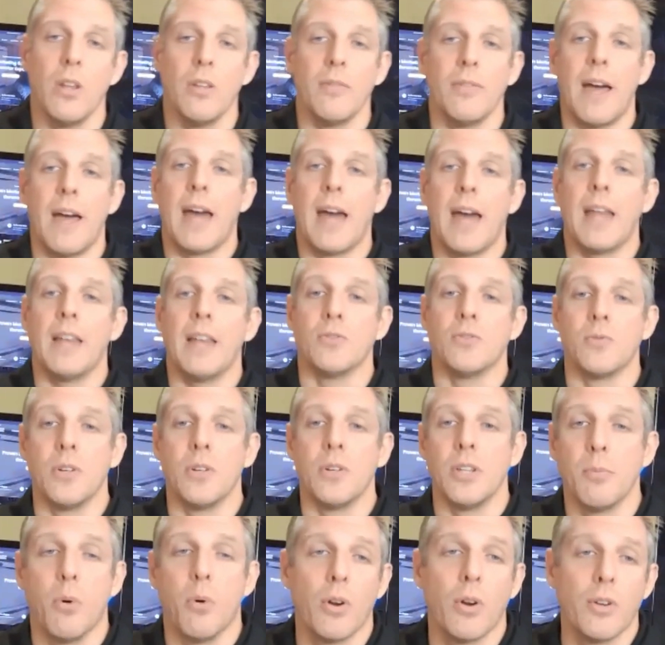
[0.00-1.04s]
all of that is
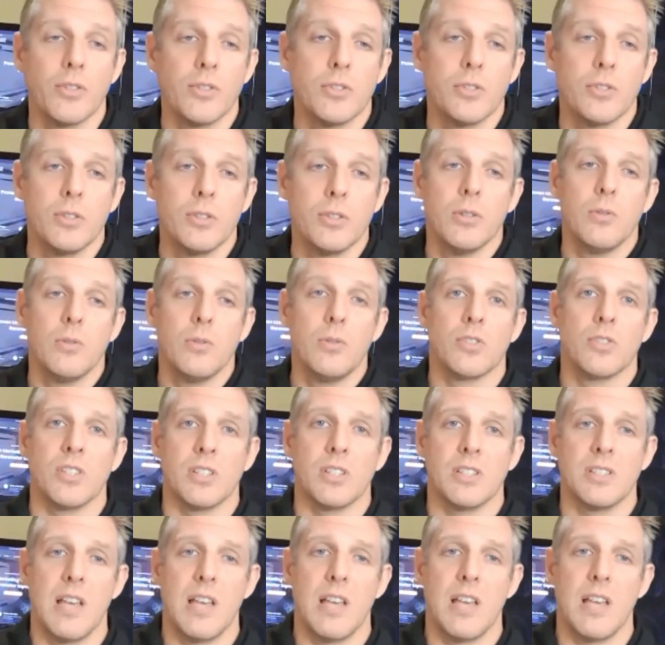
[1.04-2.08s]
really important to your
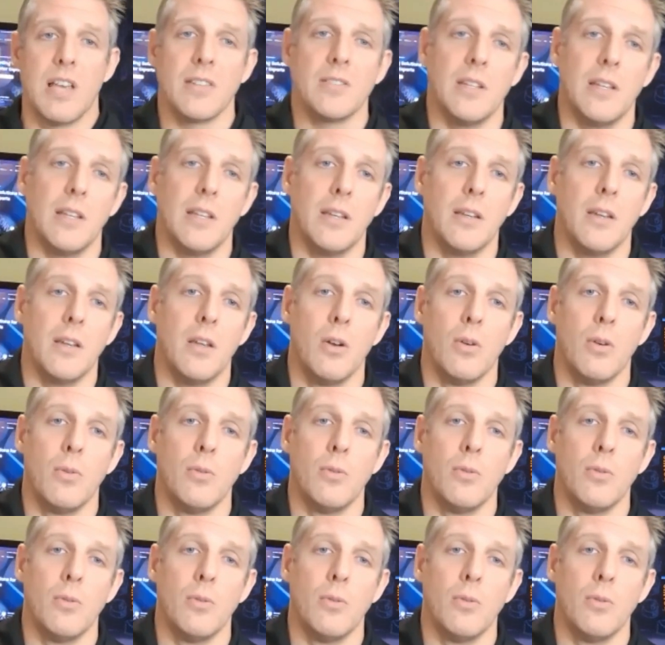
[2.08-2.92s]
success in